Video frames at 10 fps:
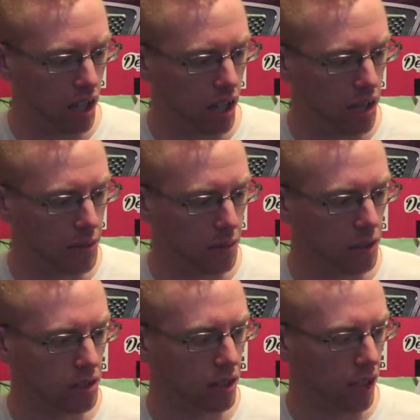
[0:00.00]
if you
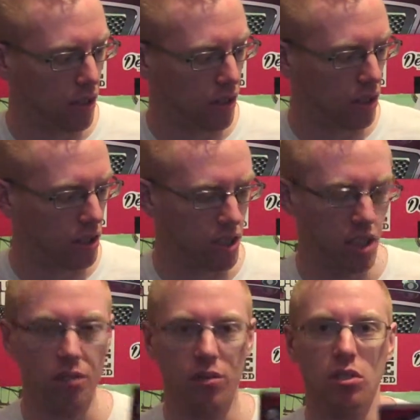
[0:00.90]
want an
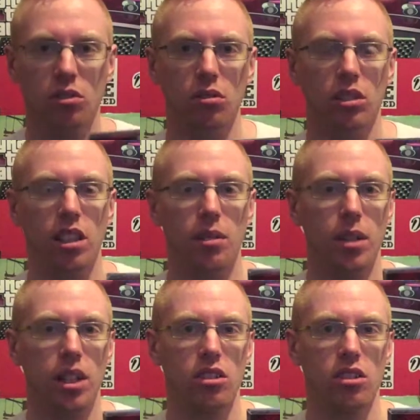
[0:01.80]
anthology of all the
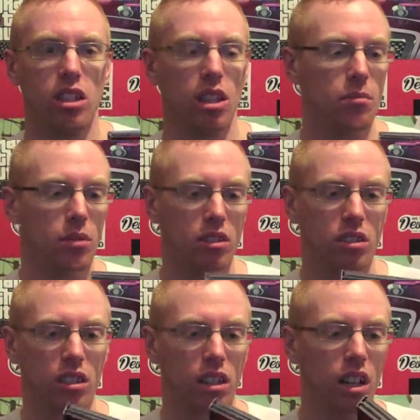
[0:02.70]
Elimination Chambers,
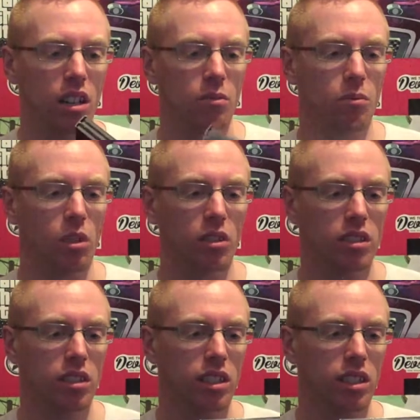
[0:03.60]
and I
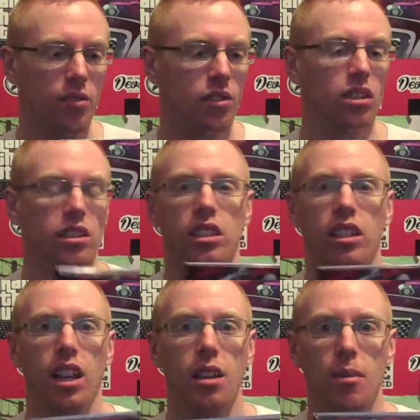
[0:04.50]
wanted this ever since it
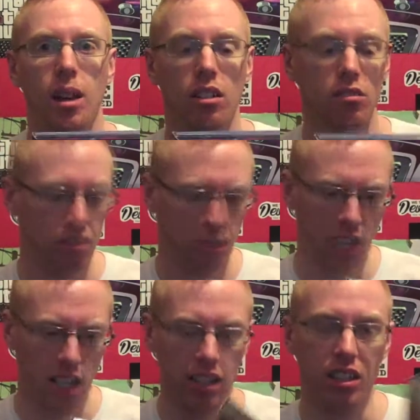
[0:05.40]
came out,
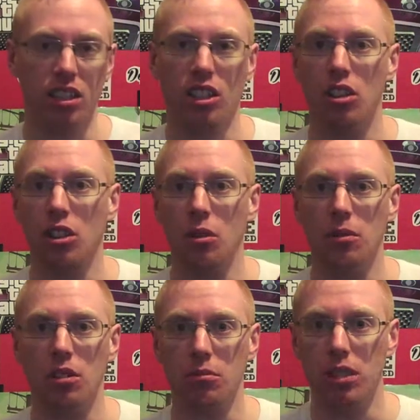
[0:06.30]
then you can't go
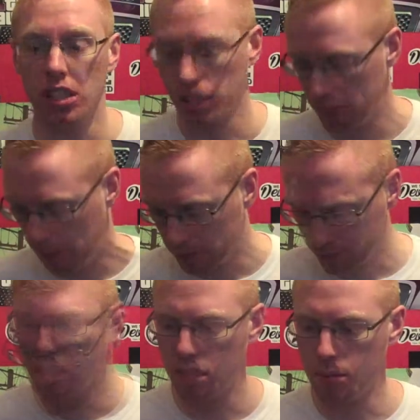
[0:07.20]
wrong, really.
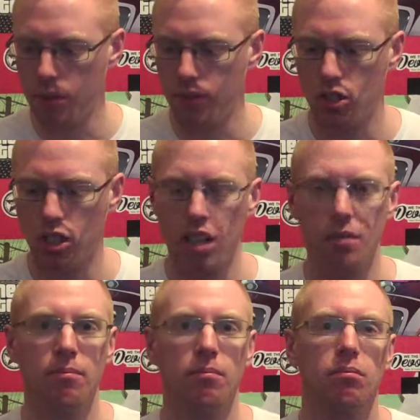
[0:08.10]
It's a bit of a
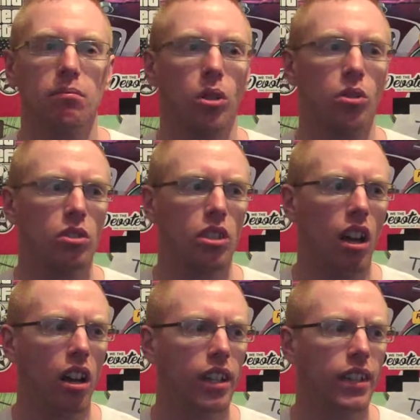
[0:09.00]
shame, because
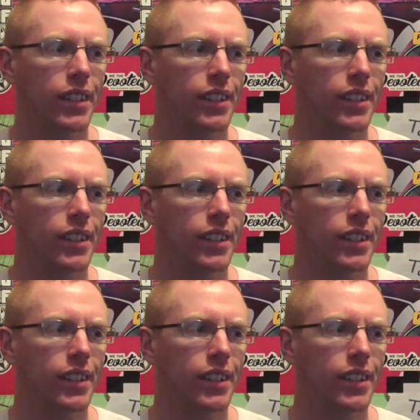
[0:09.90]
I